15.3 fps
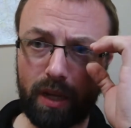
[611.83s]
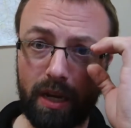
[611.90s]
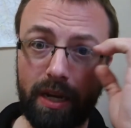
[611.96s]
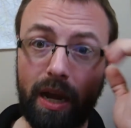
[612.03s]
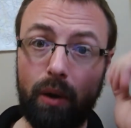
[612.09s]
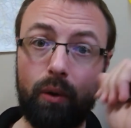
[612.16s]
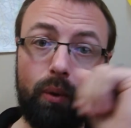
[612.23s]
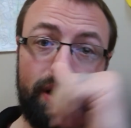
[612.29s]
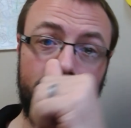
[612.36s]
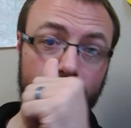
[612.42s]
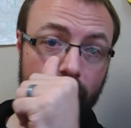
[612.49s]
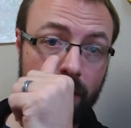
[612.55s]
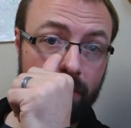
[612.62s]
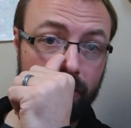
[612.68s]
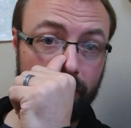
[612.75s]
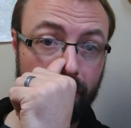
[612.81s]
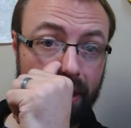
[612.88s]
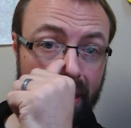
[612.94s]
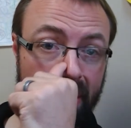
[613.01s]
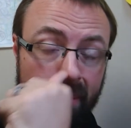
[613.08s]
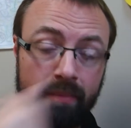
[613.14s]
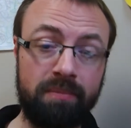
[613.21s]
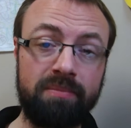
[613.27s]
Now, quite
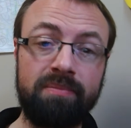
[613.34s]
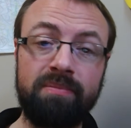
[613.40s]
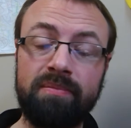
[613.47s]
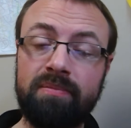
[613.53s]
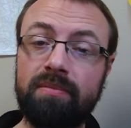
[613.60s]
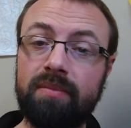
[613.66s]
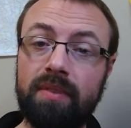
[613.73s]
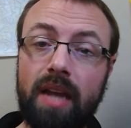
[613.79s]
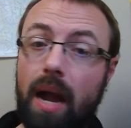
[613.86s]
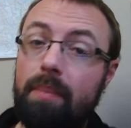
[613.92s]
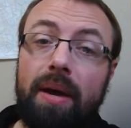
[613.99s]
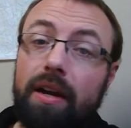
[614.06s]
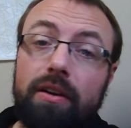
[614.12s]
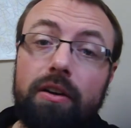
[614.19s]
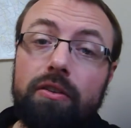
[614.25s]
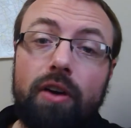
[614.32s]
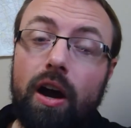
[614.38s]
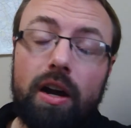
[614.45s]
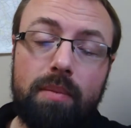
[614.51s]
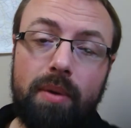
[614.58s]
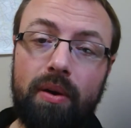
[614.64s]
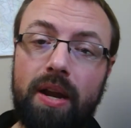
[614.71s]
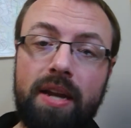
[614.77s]
famously, I'm not going to talk
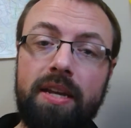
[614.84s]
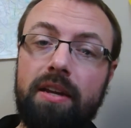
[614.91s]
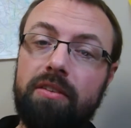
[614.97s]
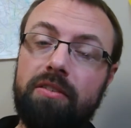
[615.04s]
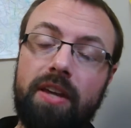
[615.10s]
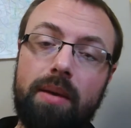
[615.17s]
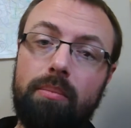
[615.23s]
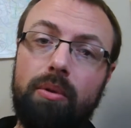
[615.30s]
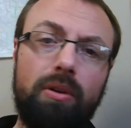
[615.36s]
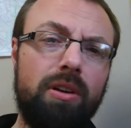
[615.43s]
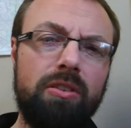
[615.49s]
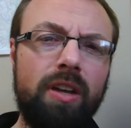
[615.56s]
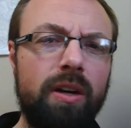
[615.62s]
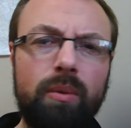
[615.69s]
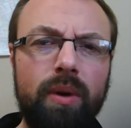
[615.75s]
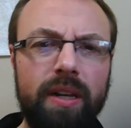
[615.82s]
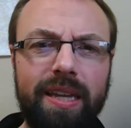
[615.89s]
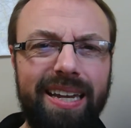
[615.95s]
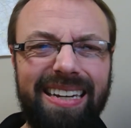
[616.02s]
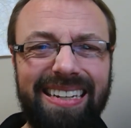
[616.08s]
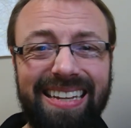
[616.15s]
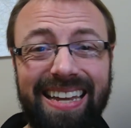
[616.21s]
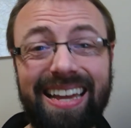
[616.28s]
about any example because I don't want to
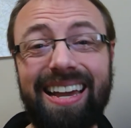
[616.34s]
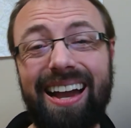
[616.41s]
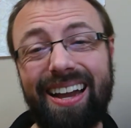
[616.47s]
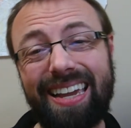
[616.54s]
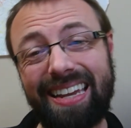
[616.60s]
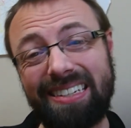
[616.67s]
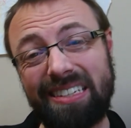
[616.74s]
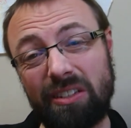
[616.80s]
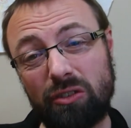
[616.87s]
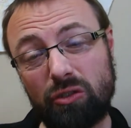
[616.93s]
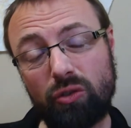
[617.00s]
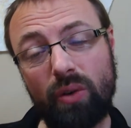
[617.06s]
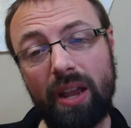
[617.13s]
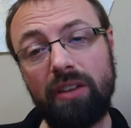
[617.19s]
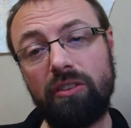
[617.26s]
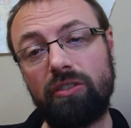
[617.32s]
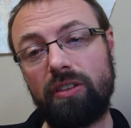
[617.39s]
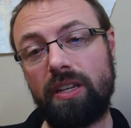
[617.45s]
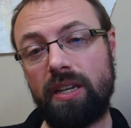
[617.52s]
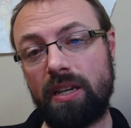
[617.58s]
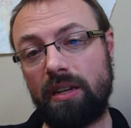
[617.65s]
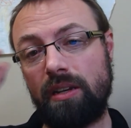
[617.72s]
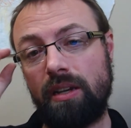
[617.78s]
get, again, entrenched
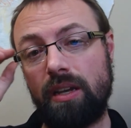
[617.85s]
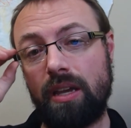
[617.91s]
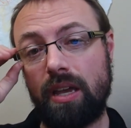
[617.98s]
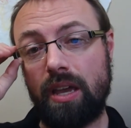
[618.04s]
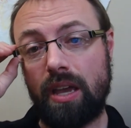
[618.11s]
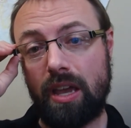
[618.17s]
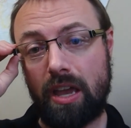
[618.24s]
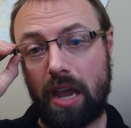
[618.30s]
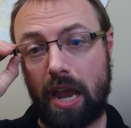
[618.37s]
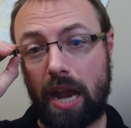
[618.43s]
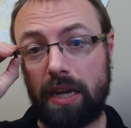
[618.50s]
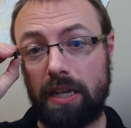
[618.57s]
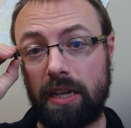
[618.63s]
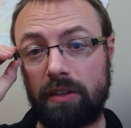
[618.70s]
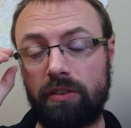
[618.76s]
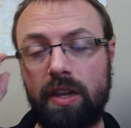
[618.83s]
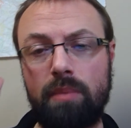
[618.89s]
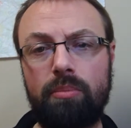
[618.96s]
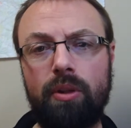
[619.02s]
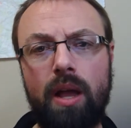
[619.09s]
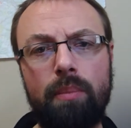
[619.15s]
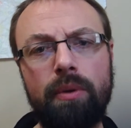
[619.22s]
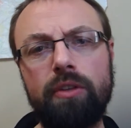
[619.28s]
in any
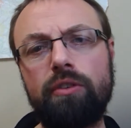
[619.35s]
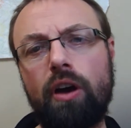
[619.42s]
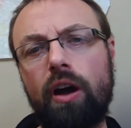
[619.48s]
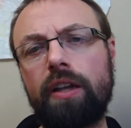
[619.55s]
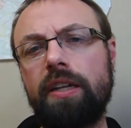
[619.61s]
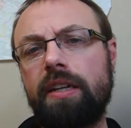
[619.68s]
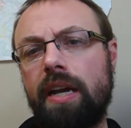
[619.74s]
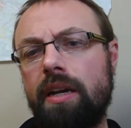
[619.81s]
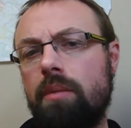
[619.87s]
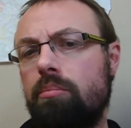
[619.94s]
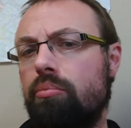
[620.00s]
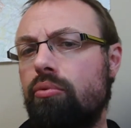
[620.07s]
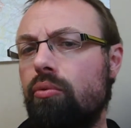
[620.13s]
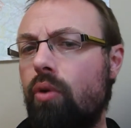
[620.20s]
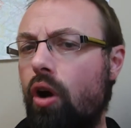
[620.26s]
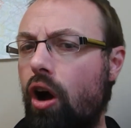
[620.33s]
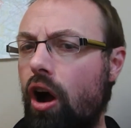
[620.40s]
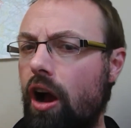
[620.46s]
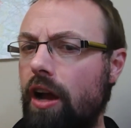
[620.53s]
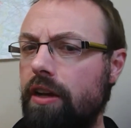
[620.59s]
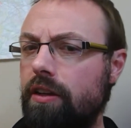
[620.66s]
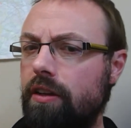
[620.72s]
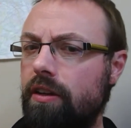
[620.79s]
example. I'm going to talk in kind of
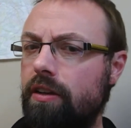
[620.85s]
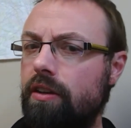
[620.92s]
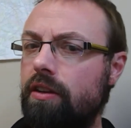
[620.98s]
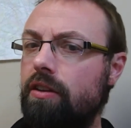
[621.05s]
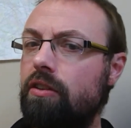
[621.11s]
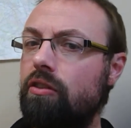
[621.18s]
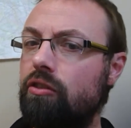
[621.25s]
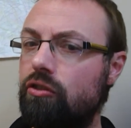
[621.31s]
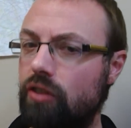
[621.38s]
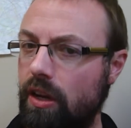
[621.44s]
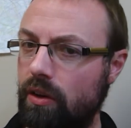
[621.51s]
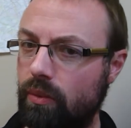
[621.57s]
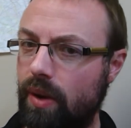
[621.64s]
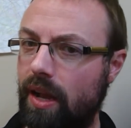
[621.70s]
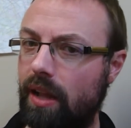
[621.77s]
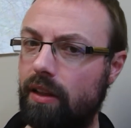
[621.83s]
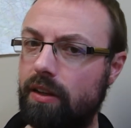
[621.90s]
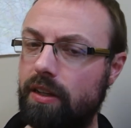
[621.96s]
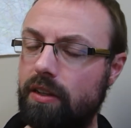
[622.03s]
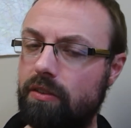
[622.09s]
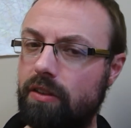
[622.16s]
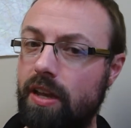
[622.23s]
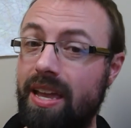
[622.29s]
broad
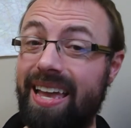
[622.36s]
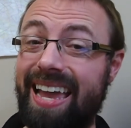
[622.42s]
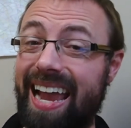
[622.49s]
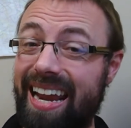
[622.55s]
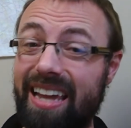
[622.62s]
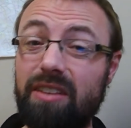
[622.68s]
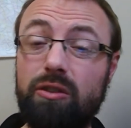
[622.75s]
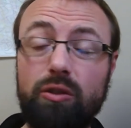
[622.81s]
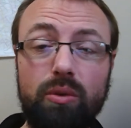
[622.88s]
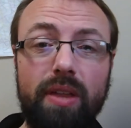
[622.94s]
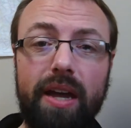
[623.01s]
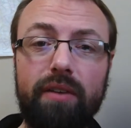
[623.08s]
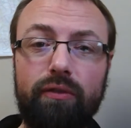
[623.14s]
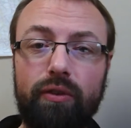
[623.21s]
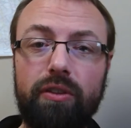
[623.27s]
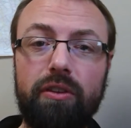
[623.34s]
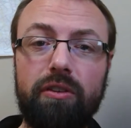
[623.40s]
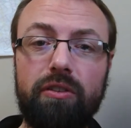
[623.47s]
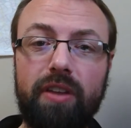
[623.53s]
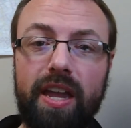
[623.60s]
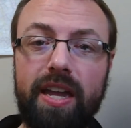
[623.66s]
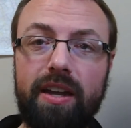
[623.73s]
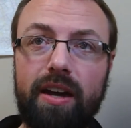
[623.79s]
generalities. And I do that for the
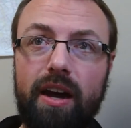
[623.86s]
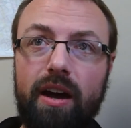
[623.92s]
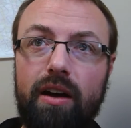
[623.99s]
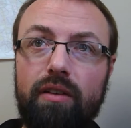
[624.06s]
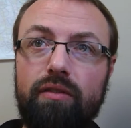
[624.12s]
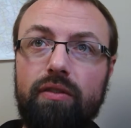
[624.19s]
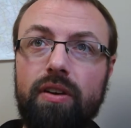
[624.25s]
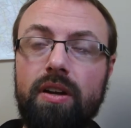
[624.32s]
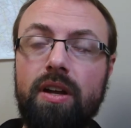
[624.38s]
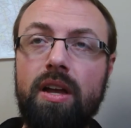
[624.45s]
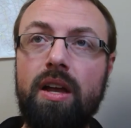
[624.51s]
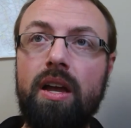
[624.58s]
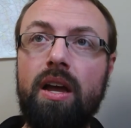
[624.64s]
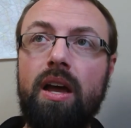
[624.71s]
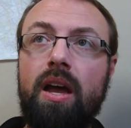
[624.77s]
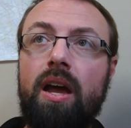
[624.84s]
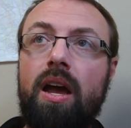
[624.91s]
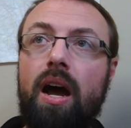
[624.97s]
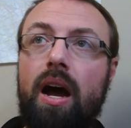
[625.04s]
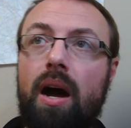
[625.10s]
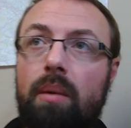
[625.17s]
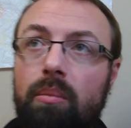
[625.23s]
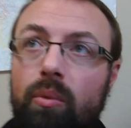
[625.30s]
sake of
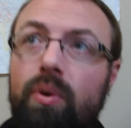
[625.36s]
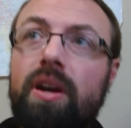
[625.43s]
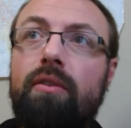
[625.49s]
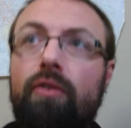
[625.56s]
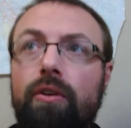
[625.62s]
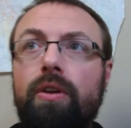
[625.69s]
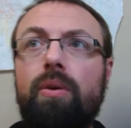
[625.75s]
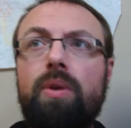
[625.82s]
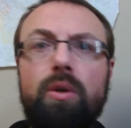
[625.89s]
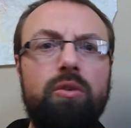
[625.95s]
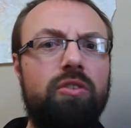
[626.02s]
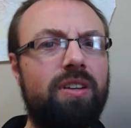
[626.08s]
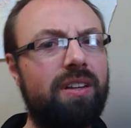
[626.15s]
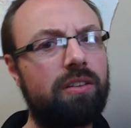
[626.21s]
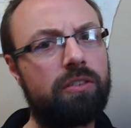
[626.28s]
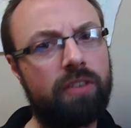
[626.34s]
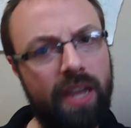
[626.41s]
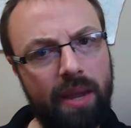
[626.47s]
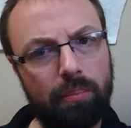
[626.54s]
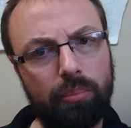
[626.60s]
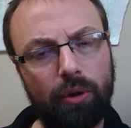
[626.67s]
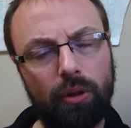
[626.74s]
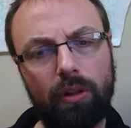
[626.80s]
whenever you use an
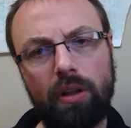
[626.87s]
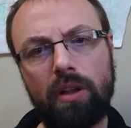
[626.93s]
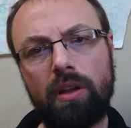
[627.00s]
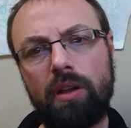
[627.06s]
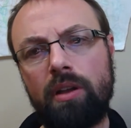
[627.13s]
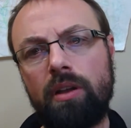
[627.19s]
example,